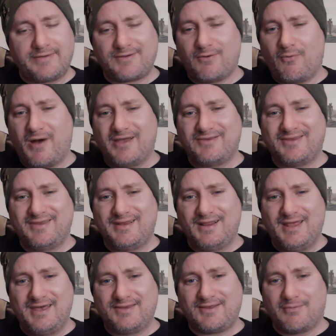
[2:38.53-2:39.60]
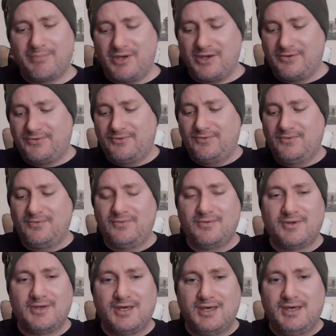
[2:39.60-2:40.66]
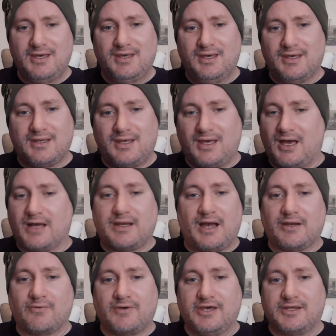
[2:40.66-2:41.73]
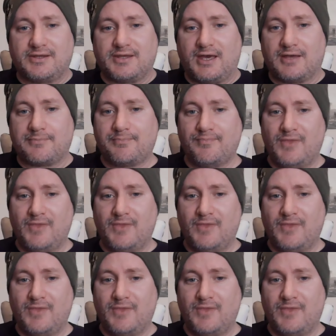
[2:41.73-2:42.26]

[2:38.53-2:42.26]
So why is it less compared to, I don't get that.